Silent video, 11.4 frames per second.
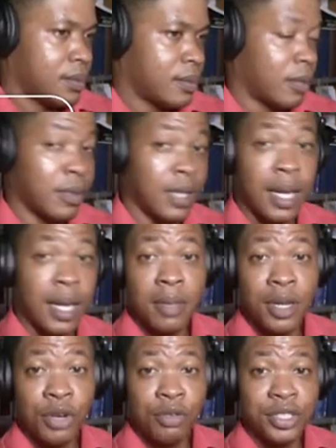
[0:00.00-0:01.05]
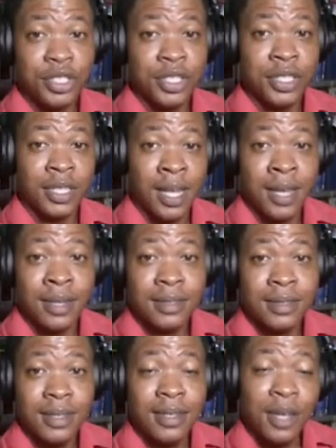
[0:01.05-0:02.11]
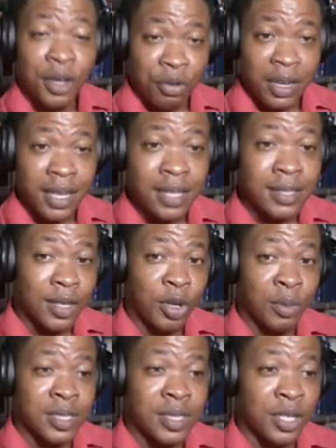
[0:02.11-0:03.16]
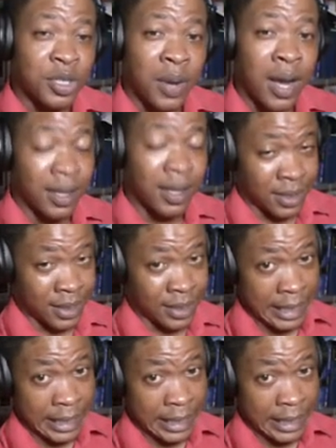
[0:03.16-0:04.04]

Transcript: I'm glad I met a Christian that agrees that homosexuality